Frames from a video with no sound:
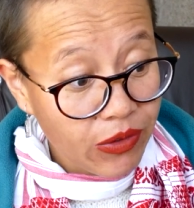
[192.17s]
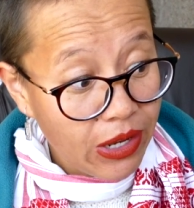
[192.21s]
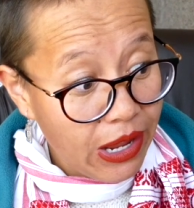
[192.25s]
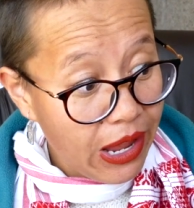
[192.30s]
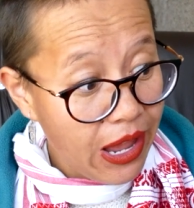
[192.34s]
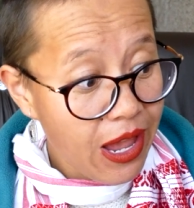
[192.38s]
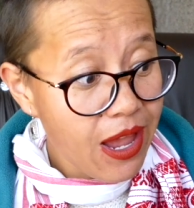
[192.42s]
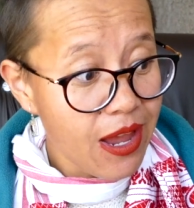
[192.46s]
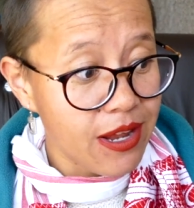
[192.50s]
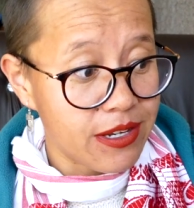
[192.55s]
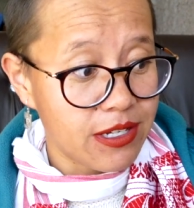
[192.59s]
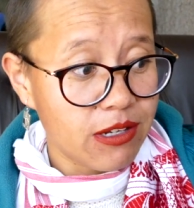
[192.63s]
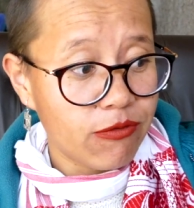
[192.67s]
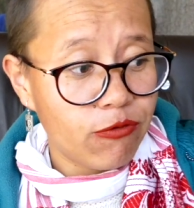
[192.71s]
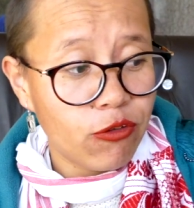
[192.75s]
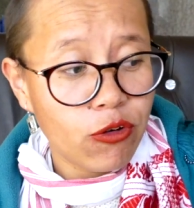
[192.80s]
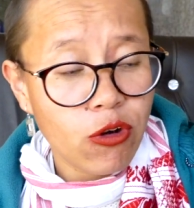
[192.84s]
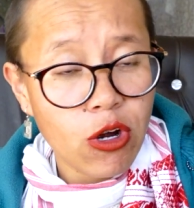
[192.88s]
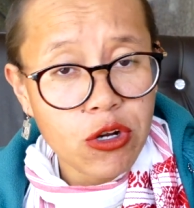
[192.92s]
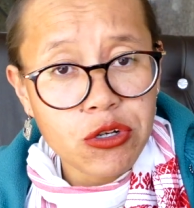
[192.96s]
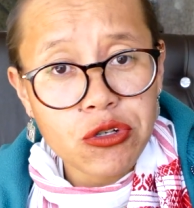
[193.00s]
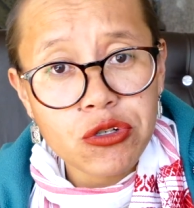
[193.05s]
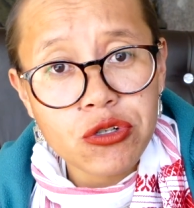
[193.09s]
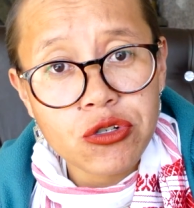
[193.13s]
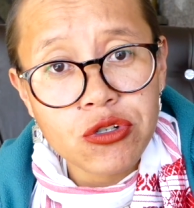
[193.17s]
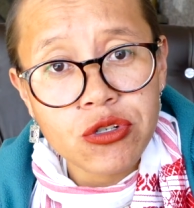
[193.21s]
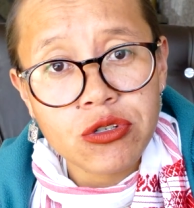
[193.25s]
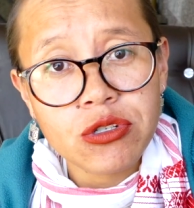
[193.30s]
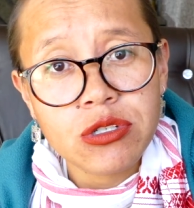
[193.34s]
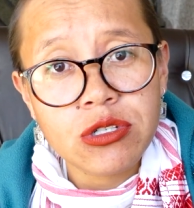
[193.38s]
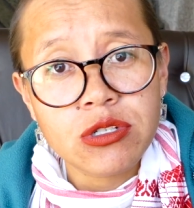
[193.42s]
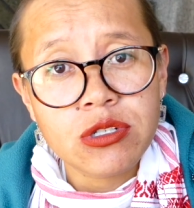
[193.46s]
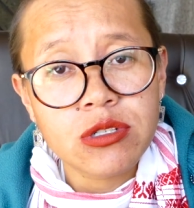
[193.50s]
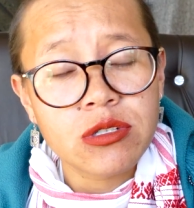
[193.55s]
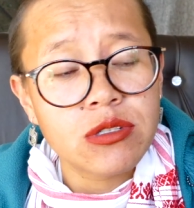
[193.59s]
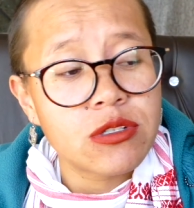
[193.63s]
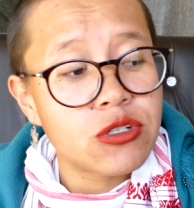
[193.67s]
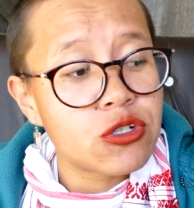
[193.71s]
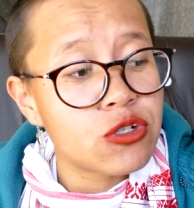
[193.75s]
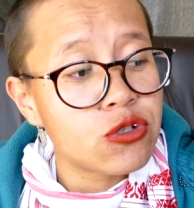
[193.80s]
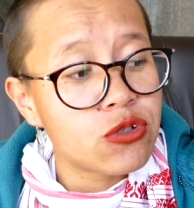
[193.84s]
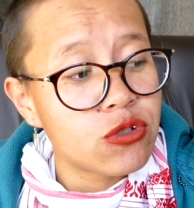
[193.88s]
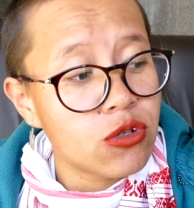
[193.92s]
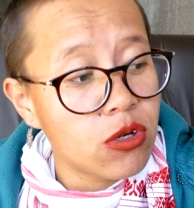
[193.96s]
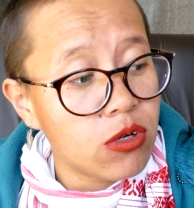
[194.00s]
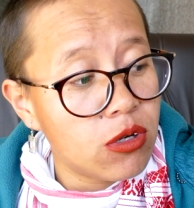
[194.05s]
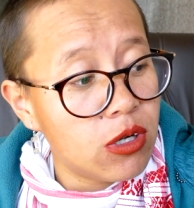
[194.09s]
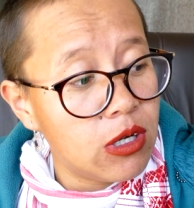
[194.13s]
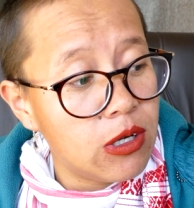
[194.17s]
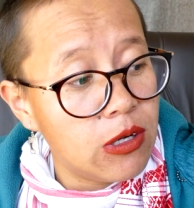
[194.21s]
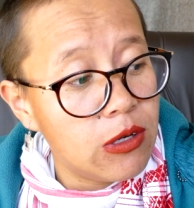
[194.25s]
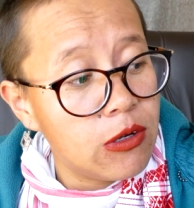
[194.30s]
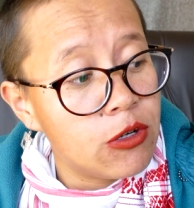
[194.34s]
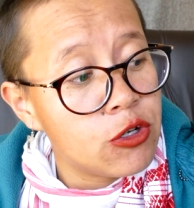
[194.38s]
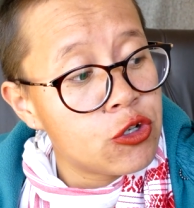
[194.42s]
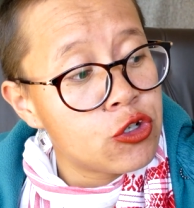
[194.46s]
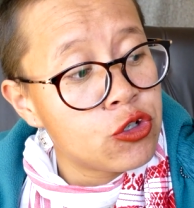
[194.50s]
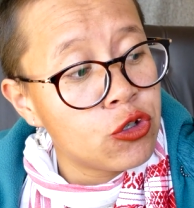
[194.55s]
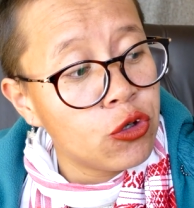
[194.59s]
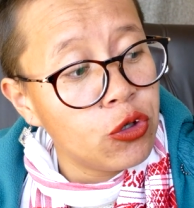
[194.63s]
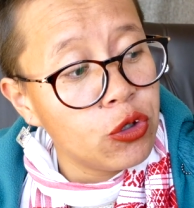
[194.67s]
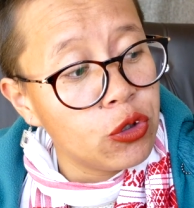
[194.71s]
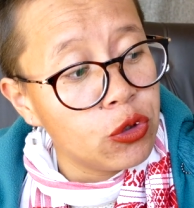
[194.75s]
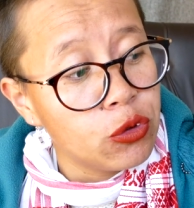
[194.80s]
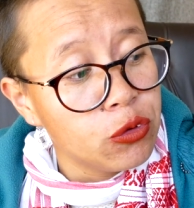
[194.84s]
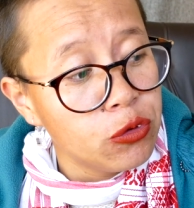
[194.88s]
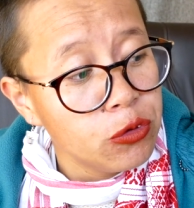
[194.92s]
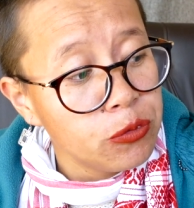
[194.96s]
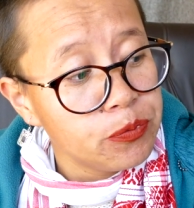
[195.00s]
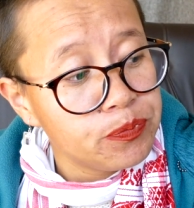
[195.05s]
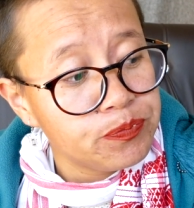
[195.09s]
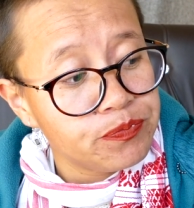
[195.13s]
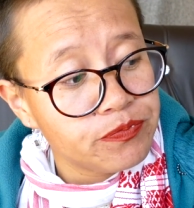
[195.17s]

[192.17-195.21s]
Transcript: And I forgot to show you,